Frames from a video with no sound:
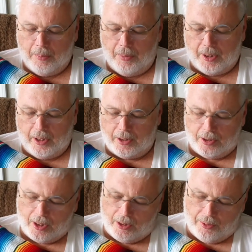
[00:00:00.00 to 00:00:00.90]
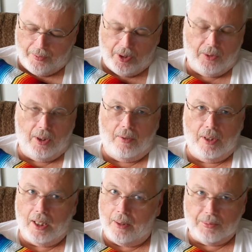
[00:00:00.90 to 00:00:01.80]
But this is our review of
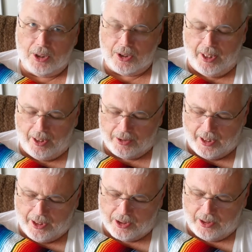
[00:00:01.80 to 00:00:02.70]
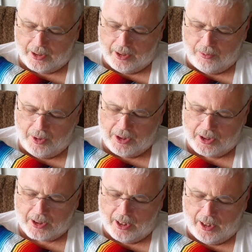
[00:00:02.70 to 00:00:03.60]
it. I'm just now tasting it. We
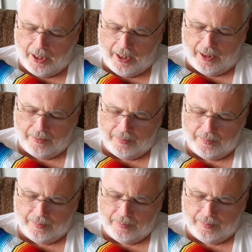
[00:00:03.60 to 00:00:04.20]
just got it out.